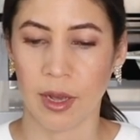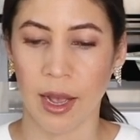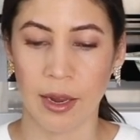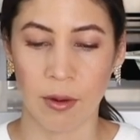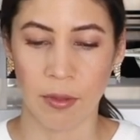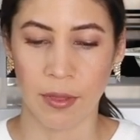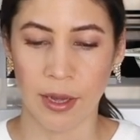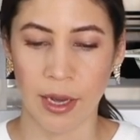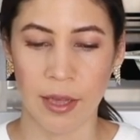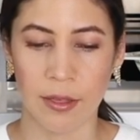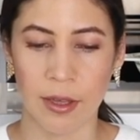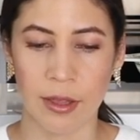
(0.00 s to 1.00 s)
I don't think.
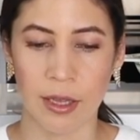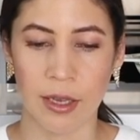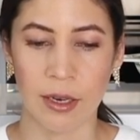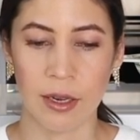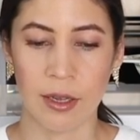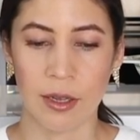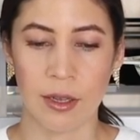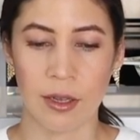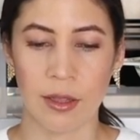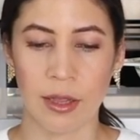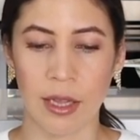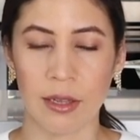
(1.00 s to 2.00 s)
I think
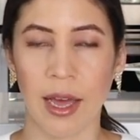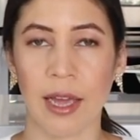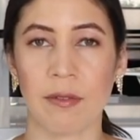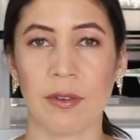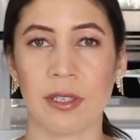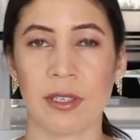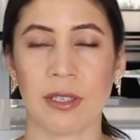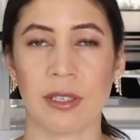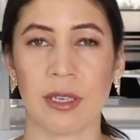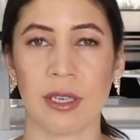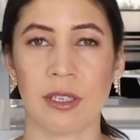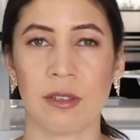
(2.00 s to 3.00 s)
that life is